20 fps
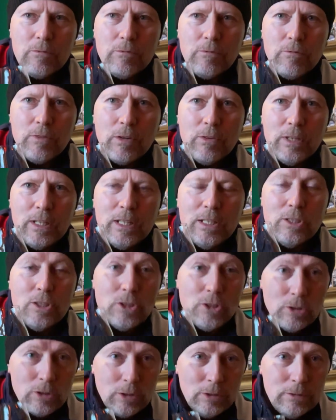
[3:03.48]
very
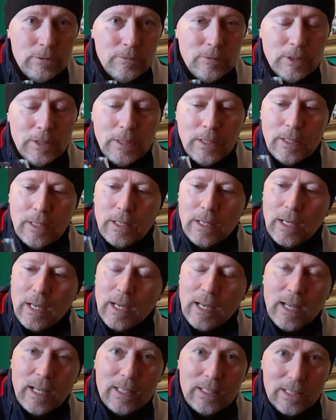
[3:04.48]
subtle,
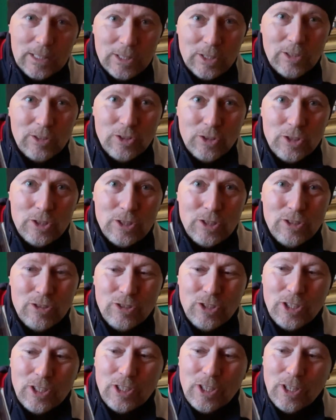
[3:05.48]
and it's just
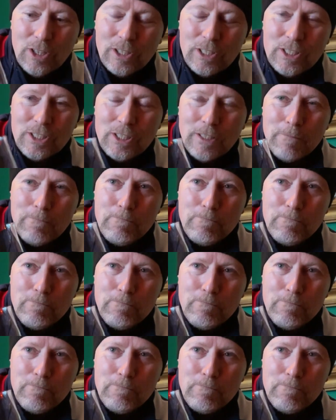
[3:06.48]
such a nice,